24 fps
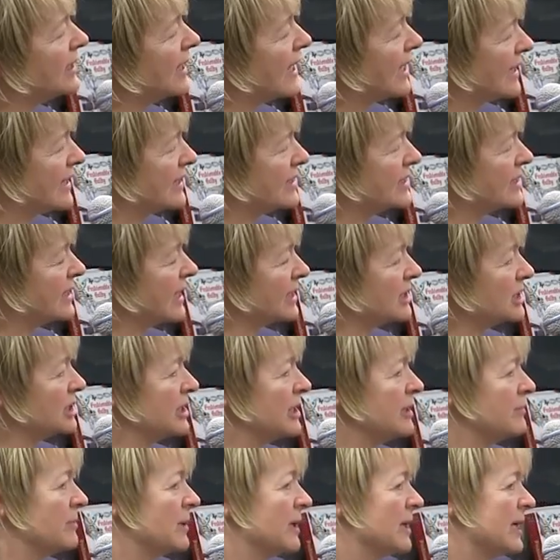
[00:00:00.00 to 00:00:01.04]
Yeah, it's
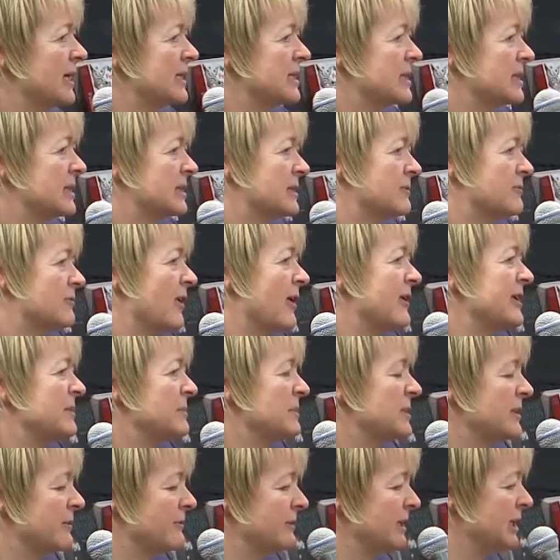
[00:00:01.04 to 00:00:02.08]
actually it's very
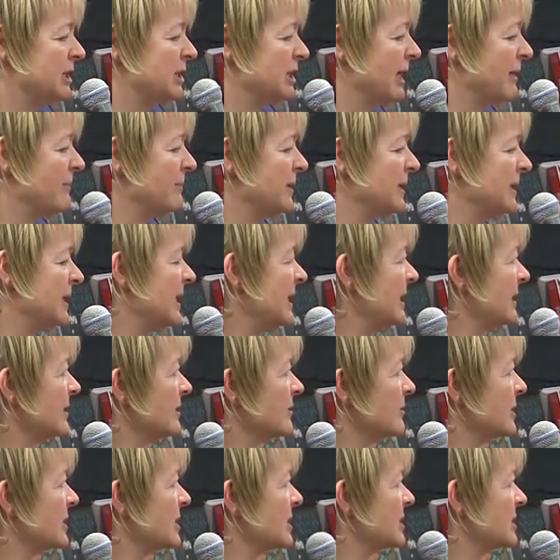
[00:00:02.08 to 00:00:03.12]
specifically Champion
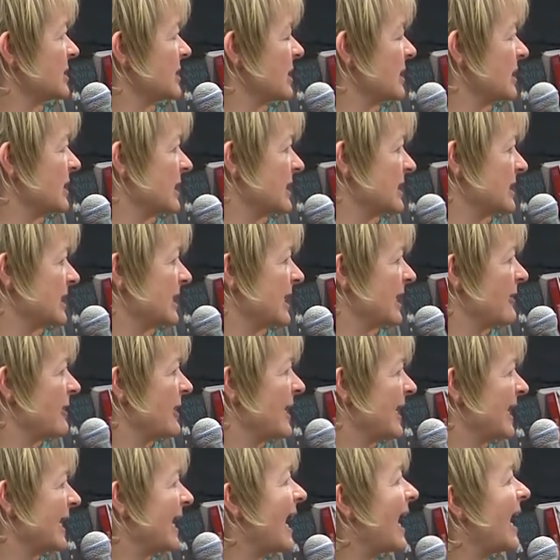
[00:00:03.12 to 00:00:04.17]
Hill, which uh, is an area
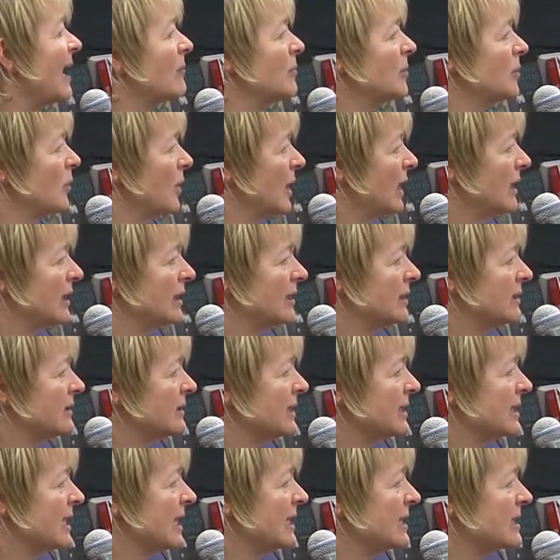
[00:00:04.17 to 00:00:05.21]
in Camberwell
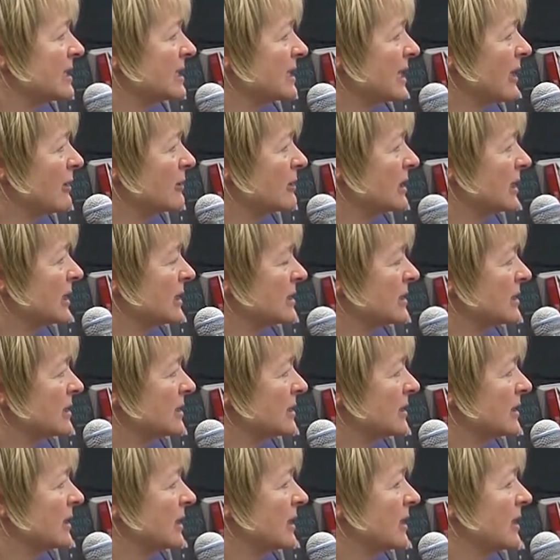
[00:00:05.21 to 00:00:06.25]
in, in South
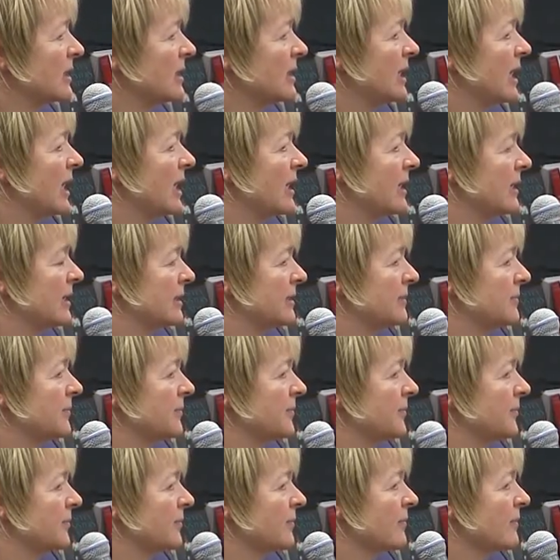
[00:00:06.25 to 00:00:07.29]
London,
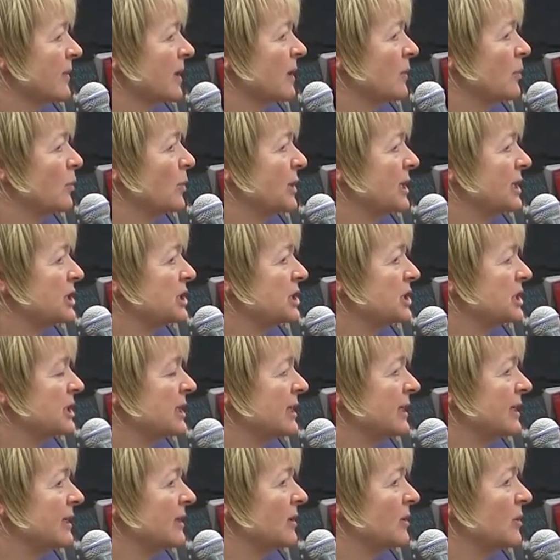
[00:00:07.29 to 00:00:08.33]
um, which
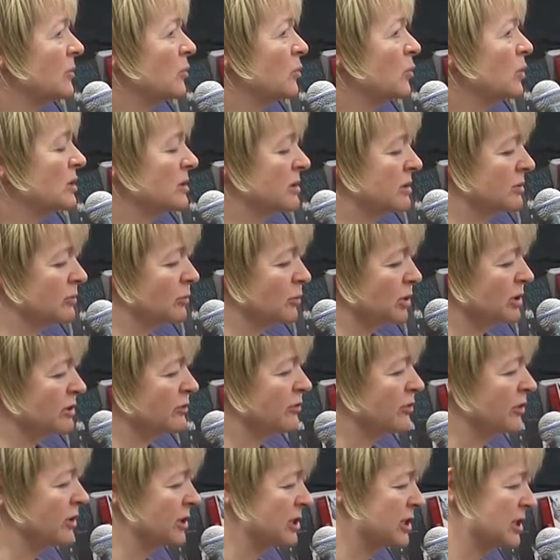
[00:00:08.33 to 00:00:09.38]
was was
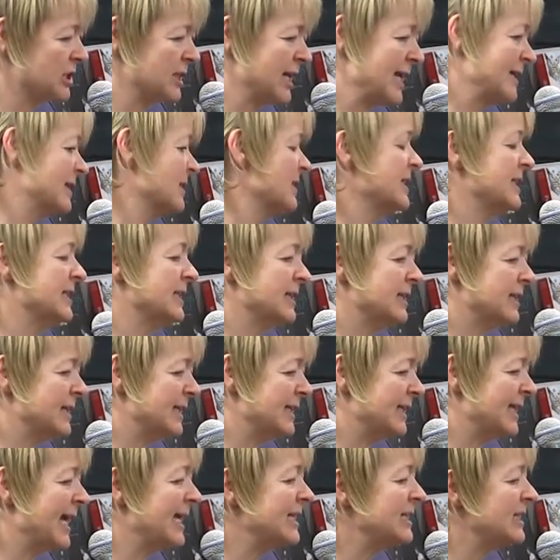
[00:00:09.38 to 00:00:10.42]
first settled in the
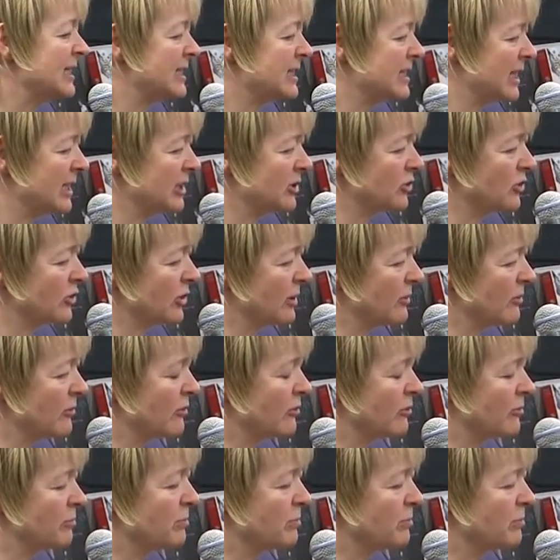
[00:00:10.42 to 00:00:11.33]
in the 18th century